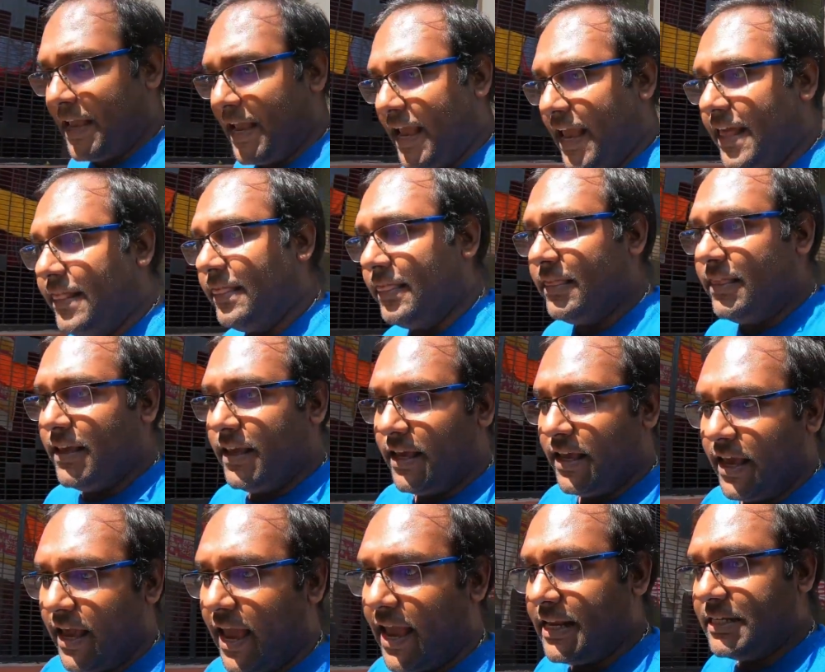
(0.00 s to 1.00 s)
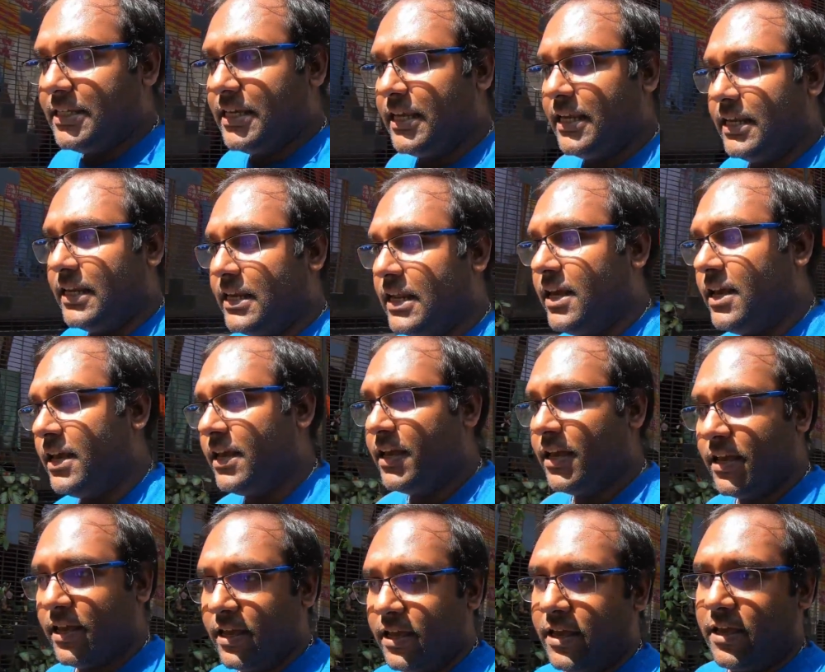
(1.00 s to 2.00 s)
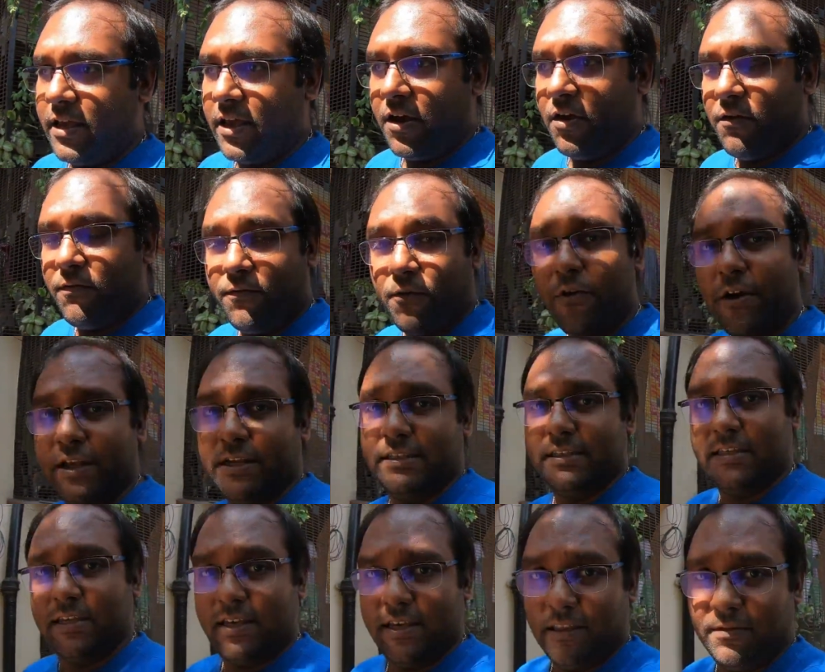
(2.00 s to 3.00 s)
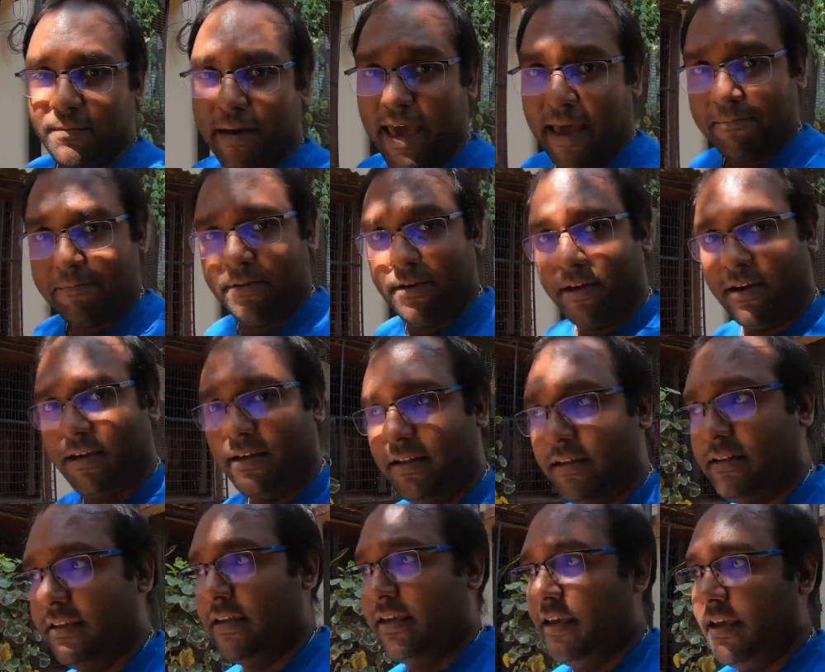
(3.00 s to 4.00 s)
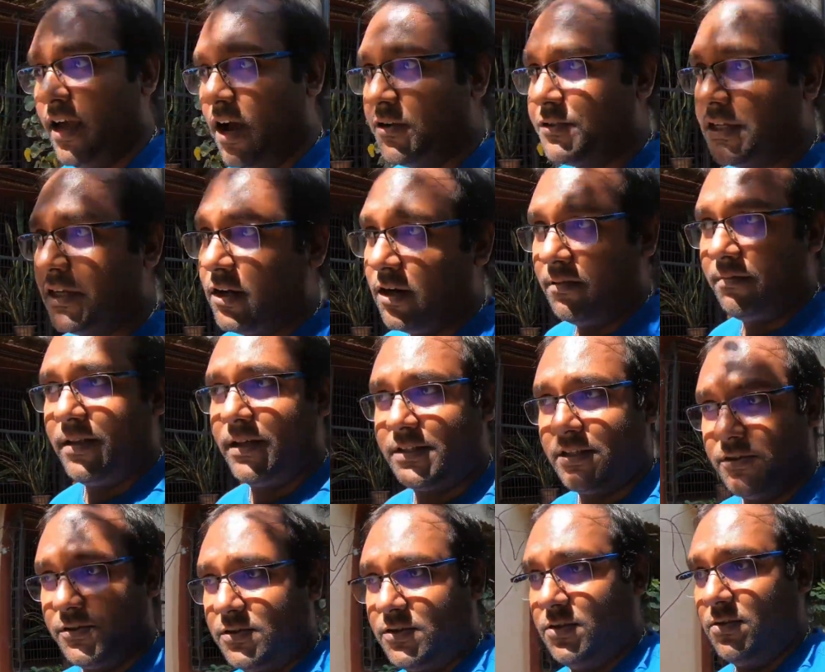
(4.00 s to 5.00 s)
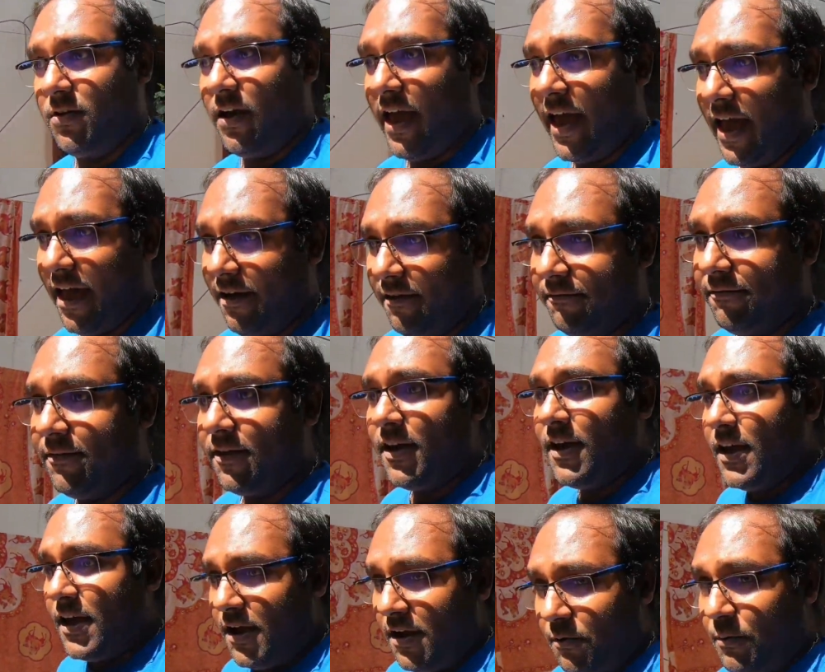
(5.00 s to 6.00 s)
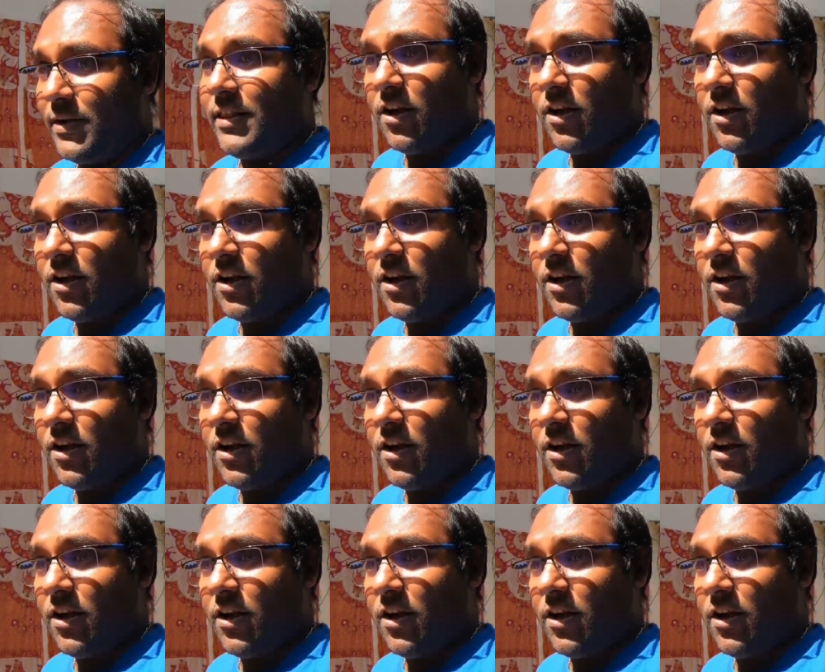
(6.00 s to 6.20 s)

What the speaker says: in the 1840s in the map, the housing complex used to have, where